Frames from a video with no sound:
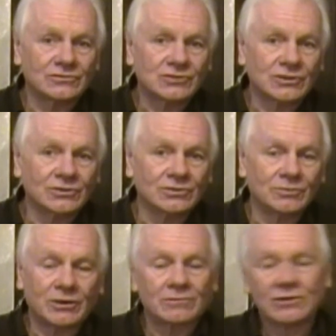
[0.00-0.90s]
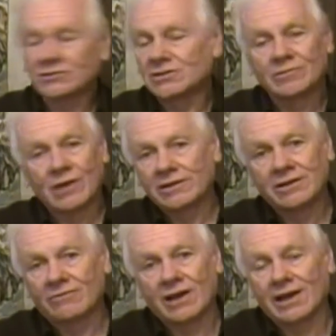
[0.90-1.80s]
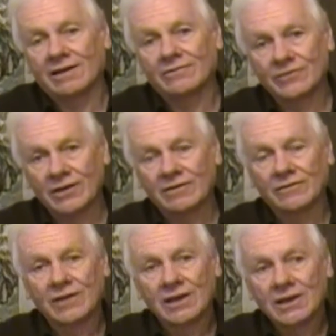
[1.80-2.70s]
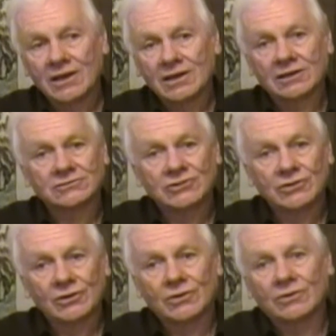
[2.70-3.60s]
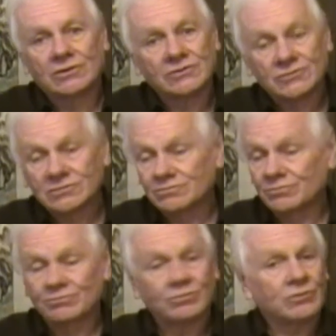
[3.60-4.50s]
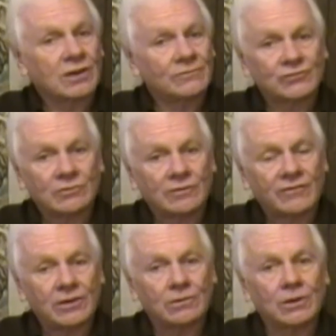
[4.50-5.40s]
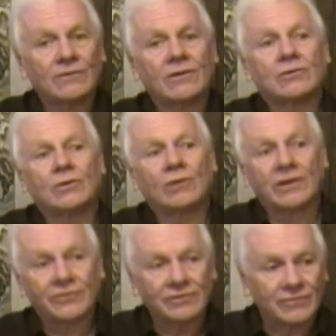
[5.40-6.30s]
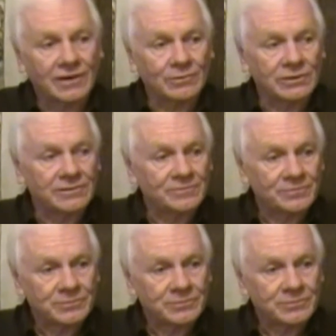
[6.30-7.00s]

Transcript: school, but most of them never have. Like Trudeau comes from a very, very wealthy family,